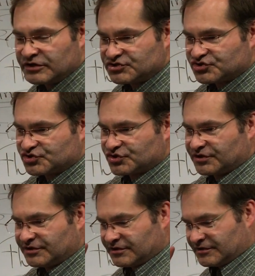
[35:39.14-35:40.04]
which
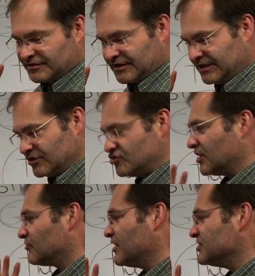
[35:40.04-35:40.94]
in the
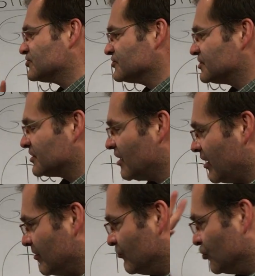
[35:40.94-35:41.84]
generations to
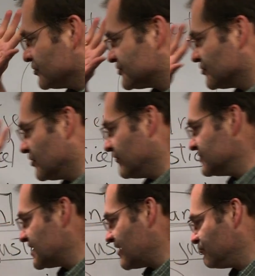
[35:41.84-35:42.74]
come will serve
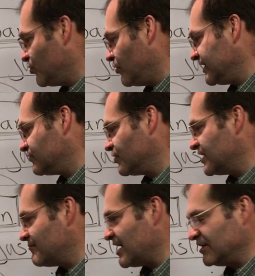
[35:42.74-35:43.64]
as that point where
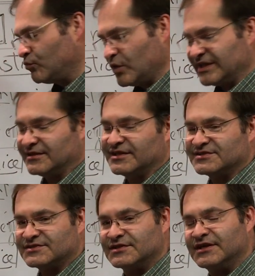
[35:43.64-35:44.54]
they made
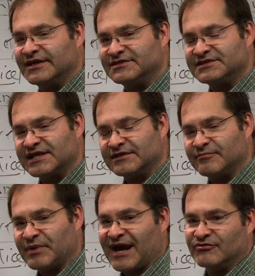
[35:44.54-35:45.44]
witness and set a
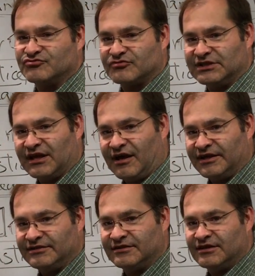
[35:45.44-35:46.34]
boundary line
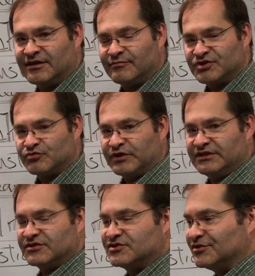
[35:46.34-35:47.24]

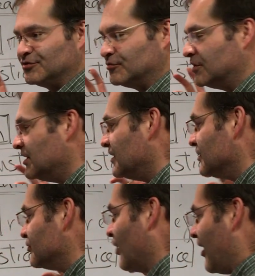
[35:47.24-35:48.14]
between the two.
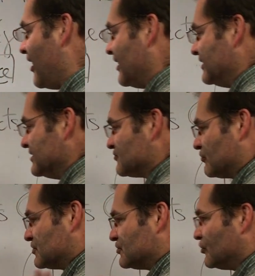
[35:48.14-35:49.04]
God is
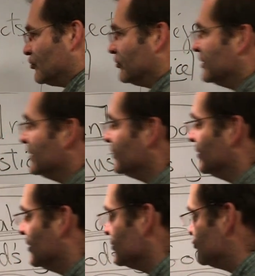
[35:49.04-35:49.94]
returning